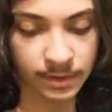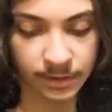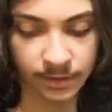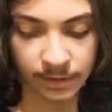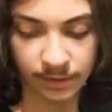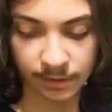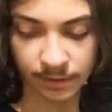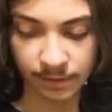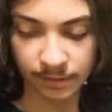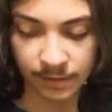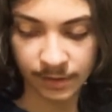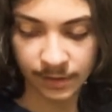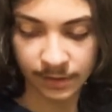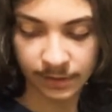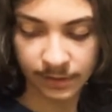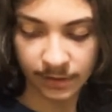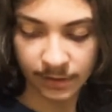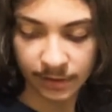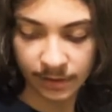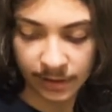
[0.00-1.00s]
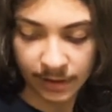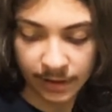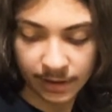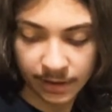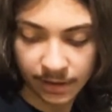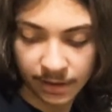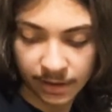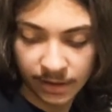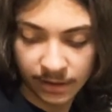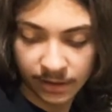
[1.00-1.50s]
So you raise it like
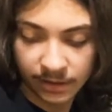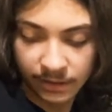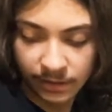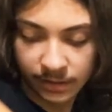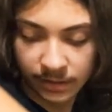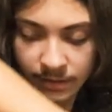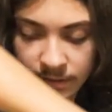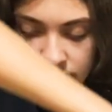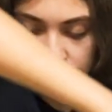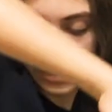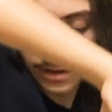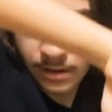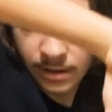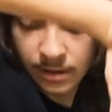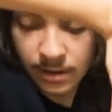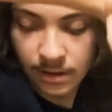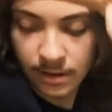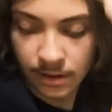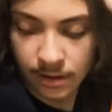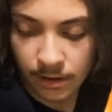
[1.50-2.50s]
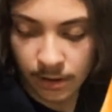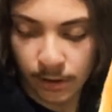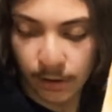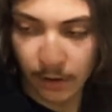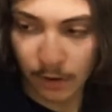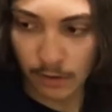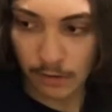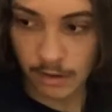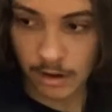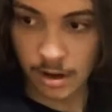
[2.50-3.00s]
this, you
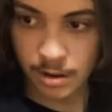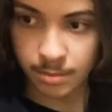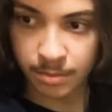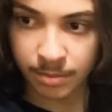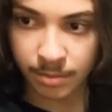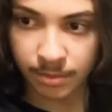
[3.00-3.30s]
go up.